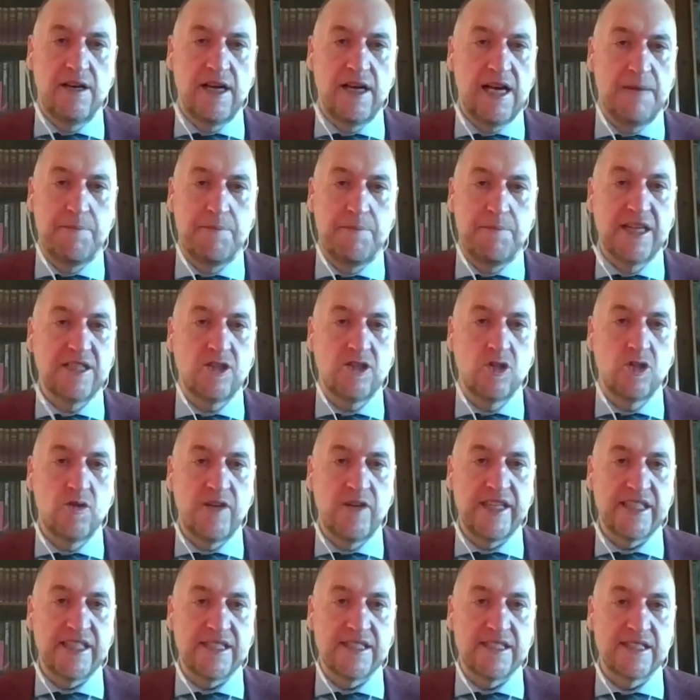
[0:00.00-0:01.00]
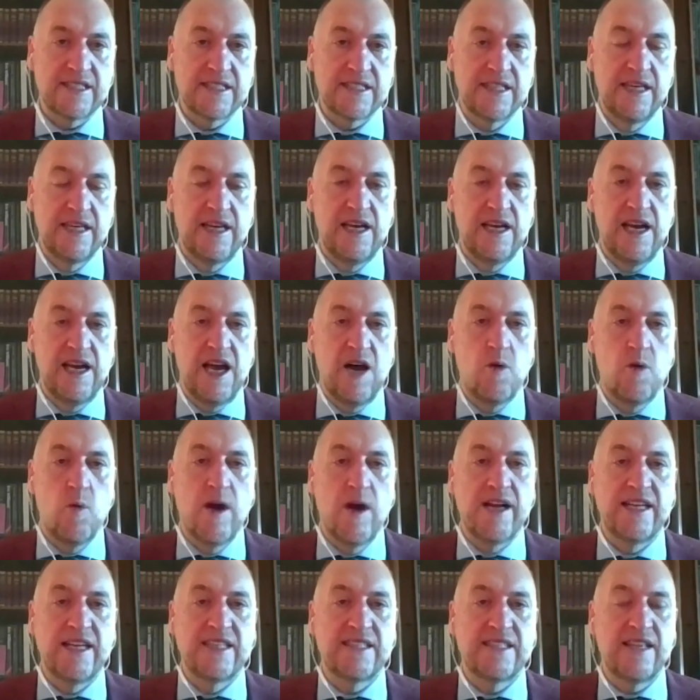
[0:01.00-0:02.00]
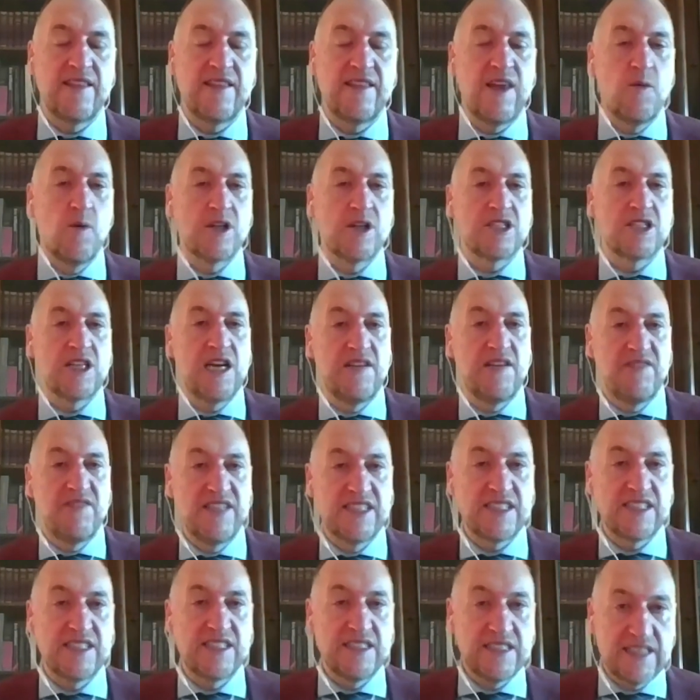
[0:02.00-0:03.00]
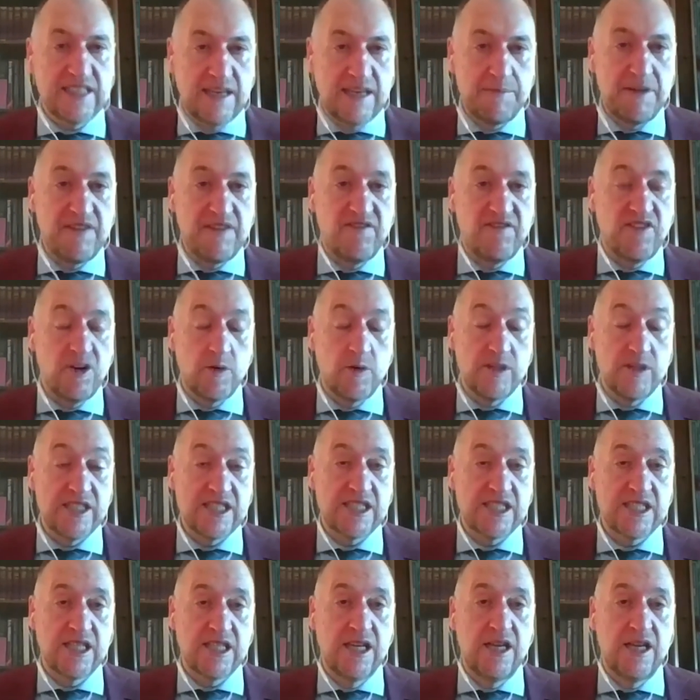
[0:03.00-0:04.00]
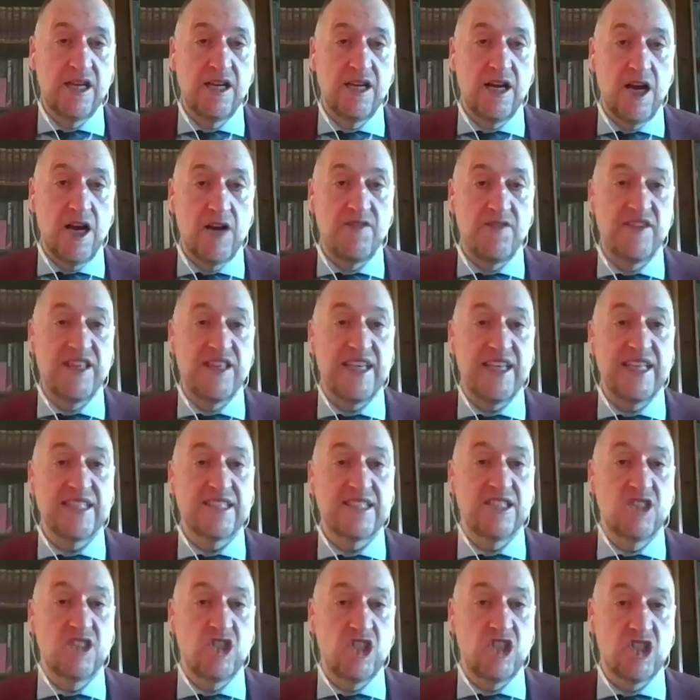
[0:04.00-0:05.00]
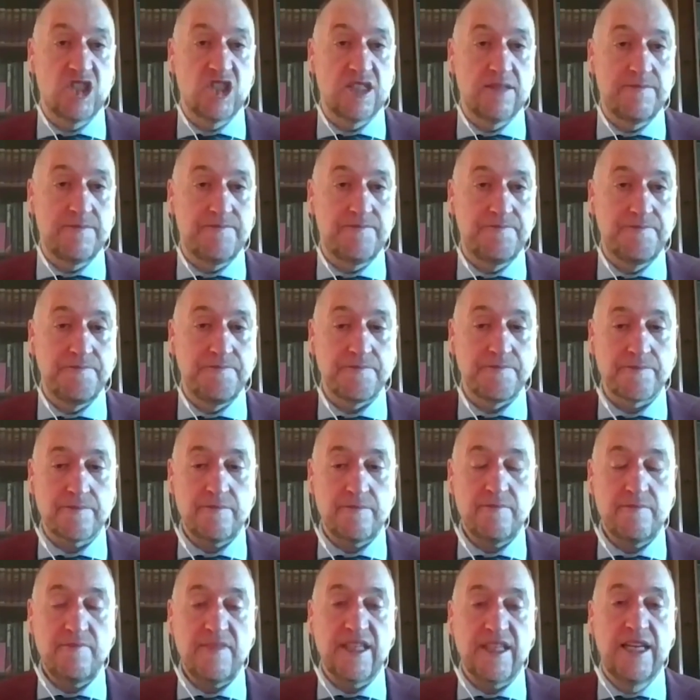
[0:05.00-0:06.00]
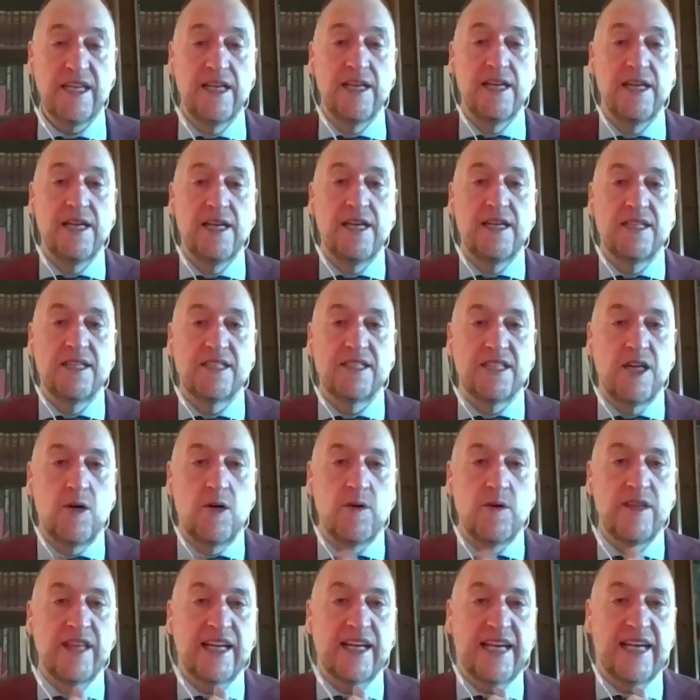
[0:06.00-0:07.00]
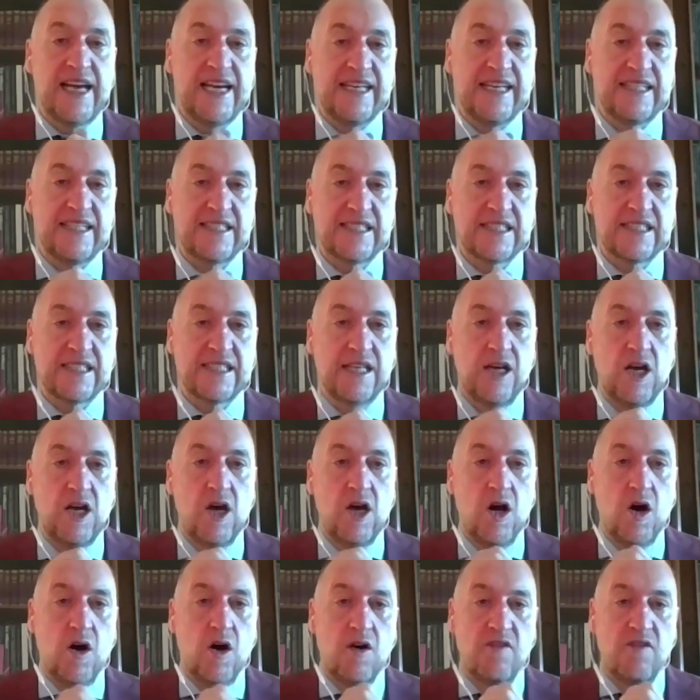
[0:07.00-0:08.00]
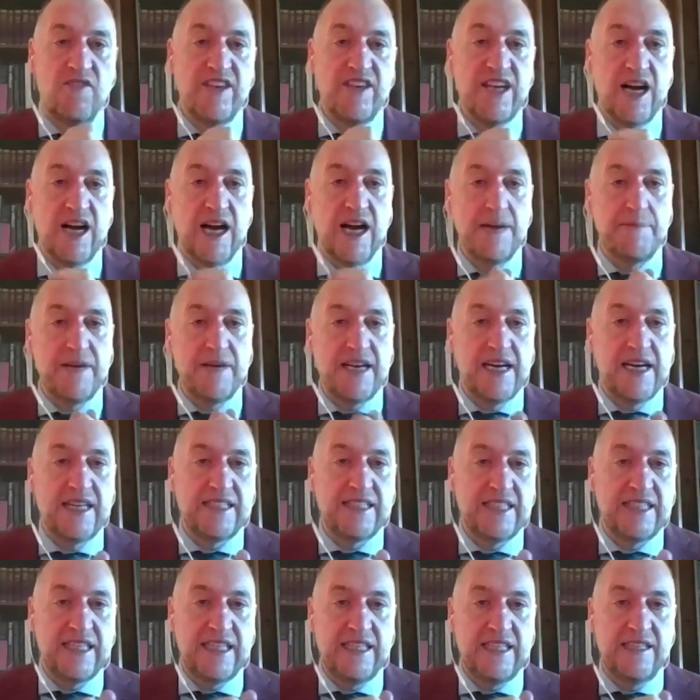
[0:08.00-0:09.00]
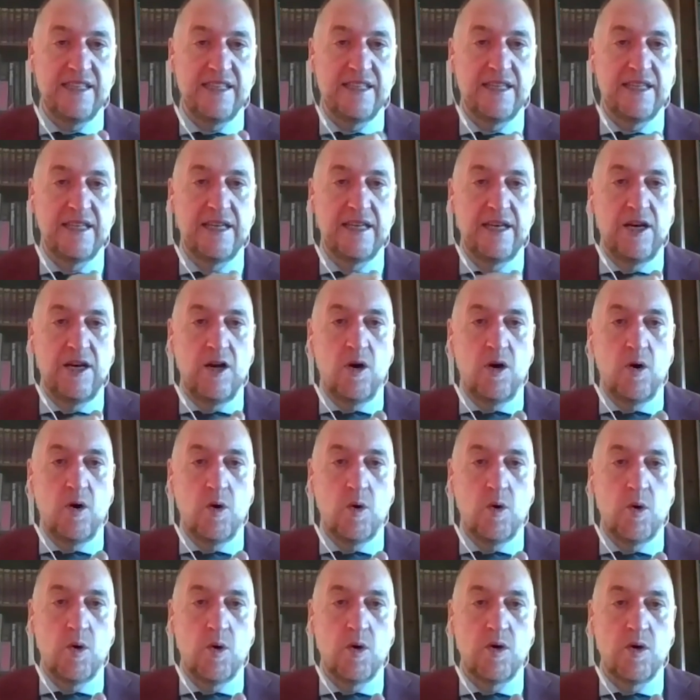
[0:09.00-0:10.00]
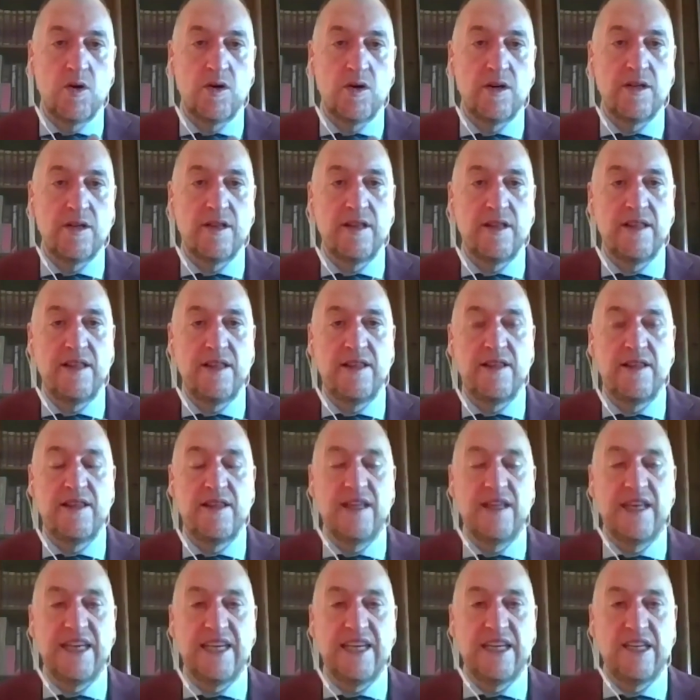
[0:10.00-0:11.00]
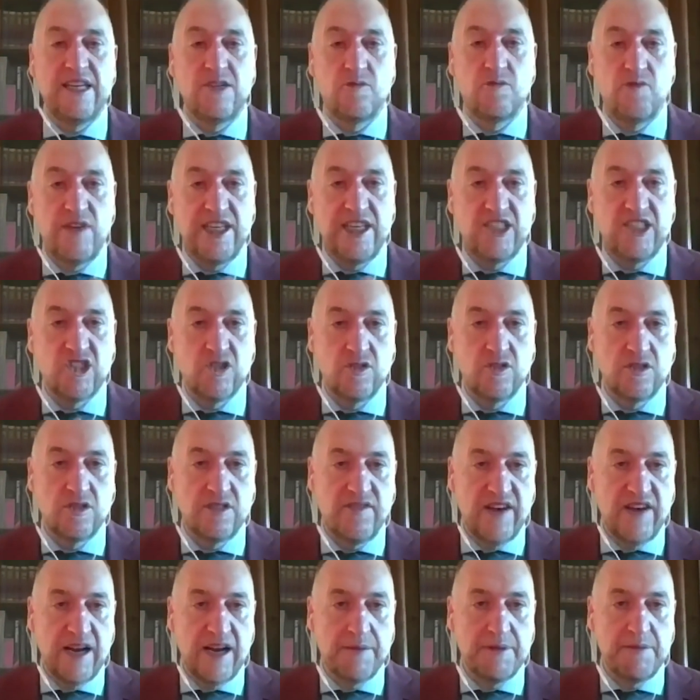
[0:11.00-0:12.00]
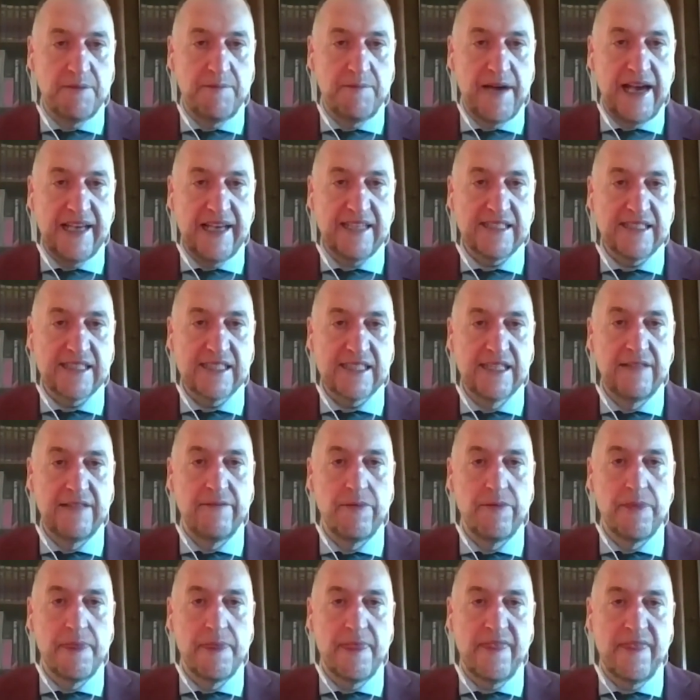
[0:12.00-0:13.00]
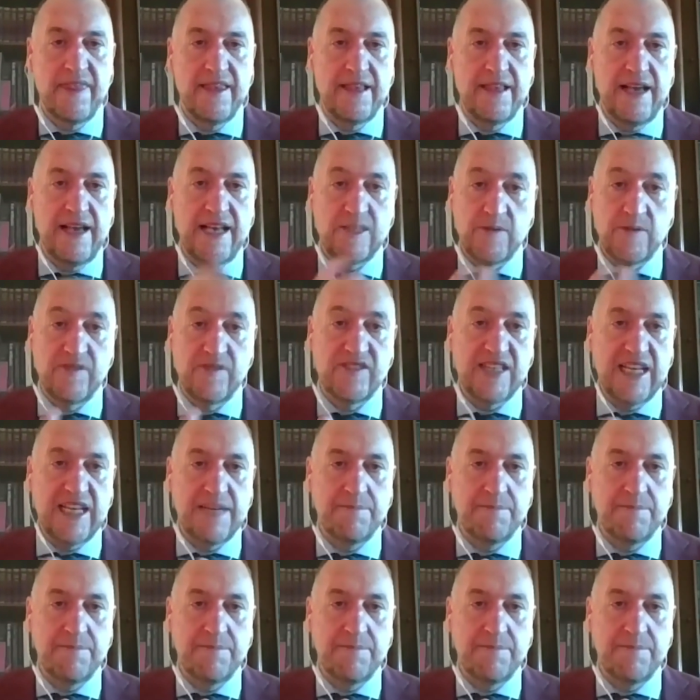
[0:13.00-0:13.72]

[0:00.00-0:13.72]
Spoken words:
political reasons. One is that they want to have some influence over the institution. So in the case of the IBRD or the regional development banks, as we've seen